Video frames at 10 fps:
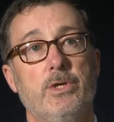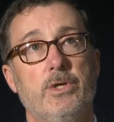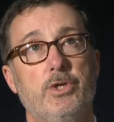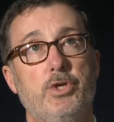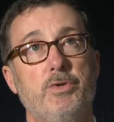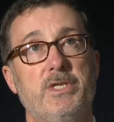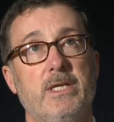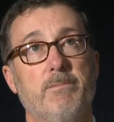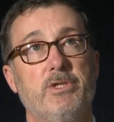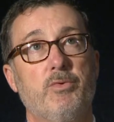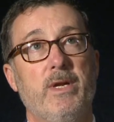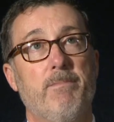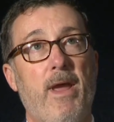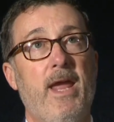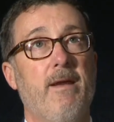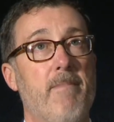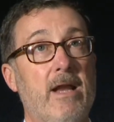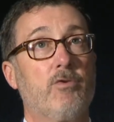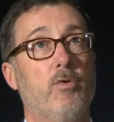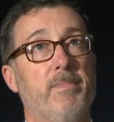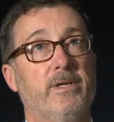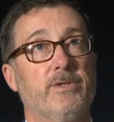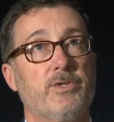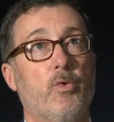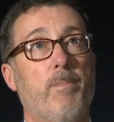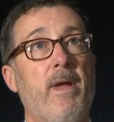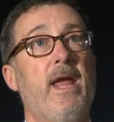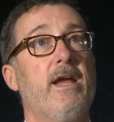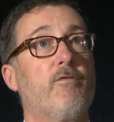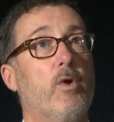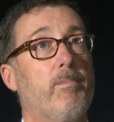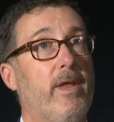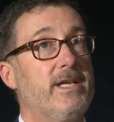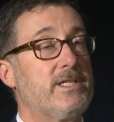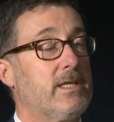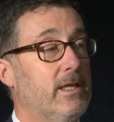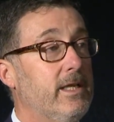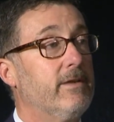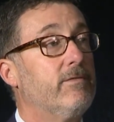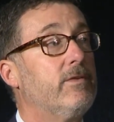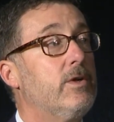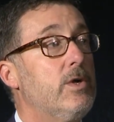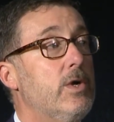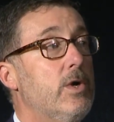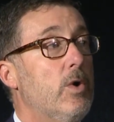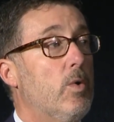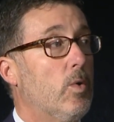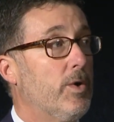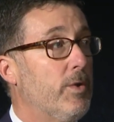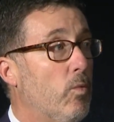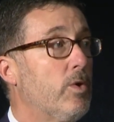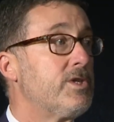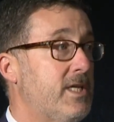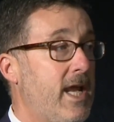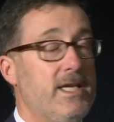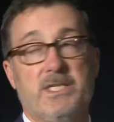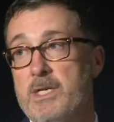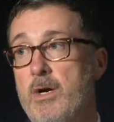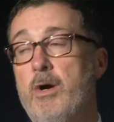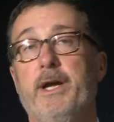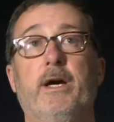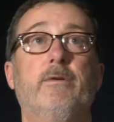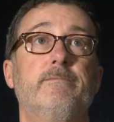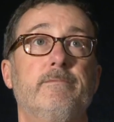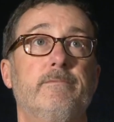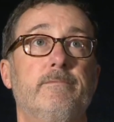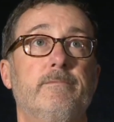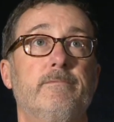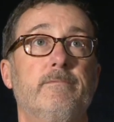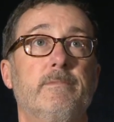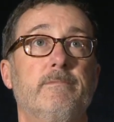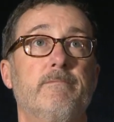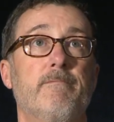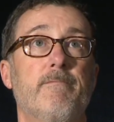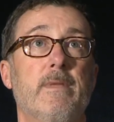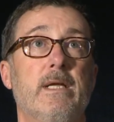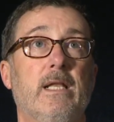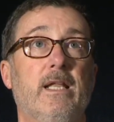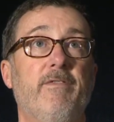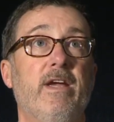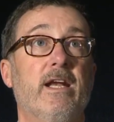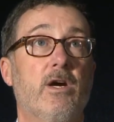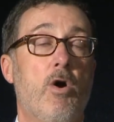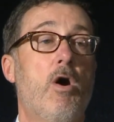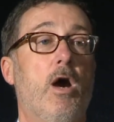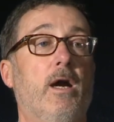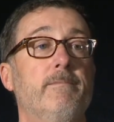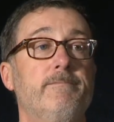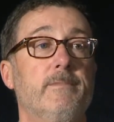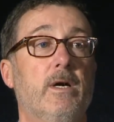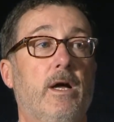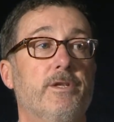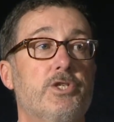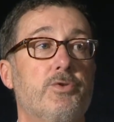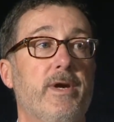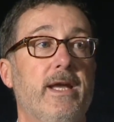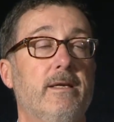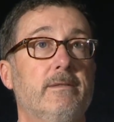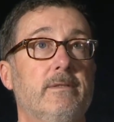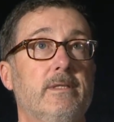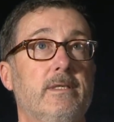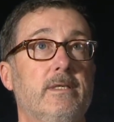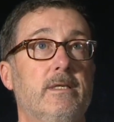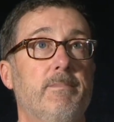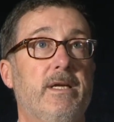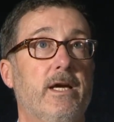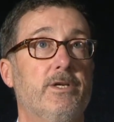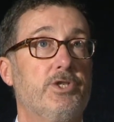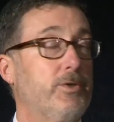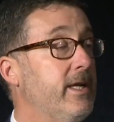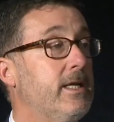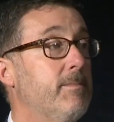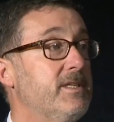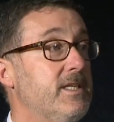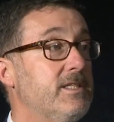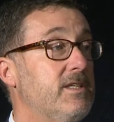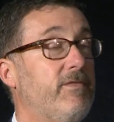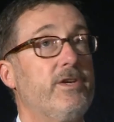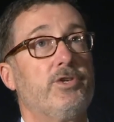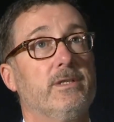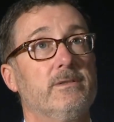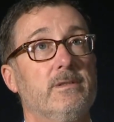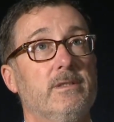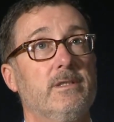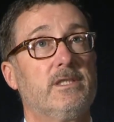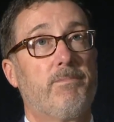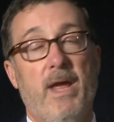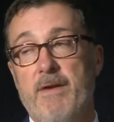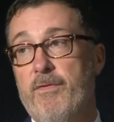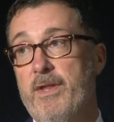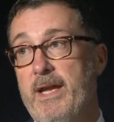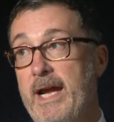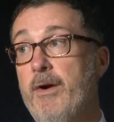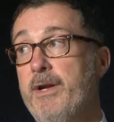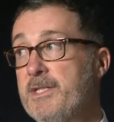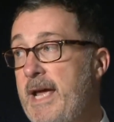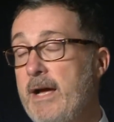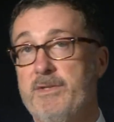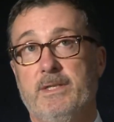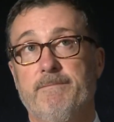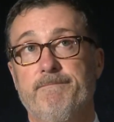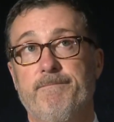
choosing between paying medical bills or paying for a place to live, or in the worst case scenario, living in a car on the street because your income is insufficient to pay for the area's housing.